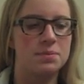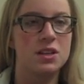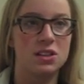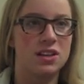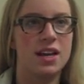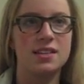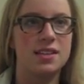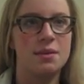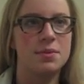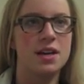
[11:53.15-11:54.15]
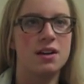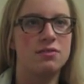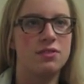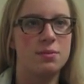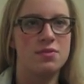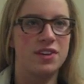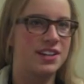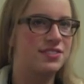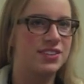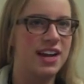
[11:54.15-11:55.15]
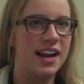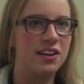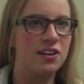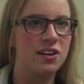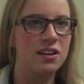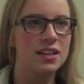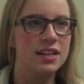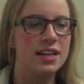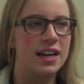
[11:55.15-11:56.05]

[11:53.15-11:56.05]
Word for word: look at Zambia from a very different angle